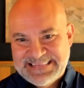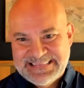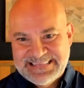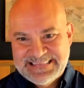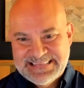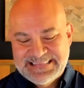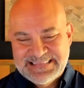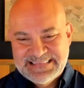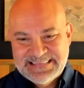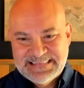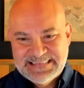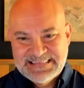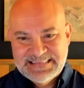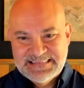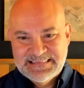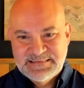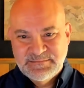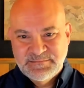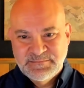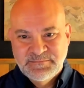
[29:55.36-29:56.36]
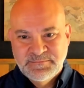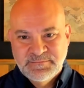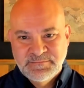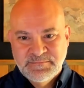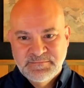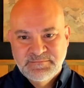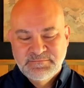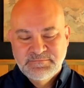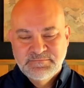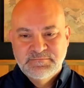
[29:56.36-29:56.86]

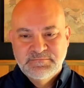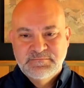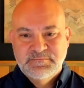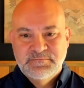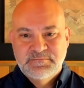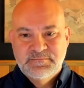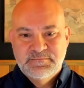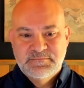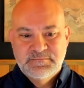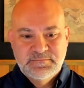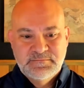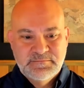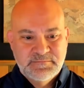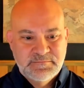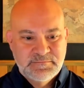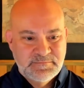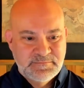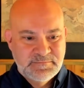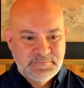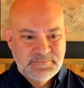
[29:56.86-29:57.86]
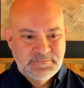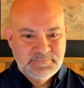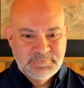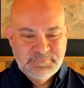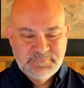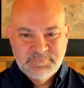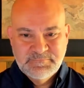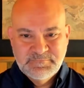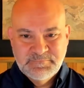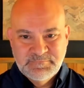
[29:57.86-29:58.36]

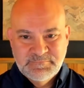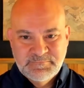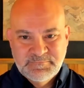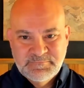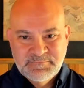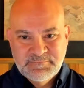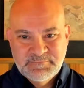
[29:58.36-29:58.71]
[no speech]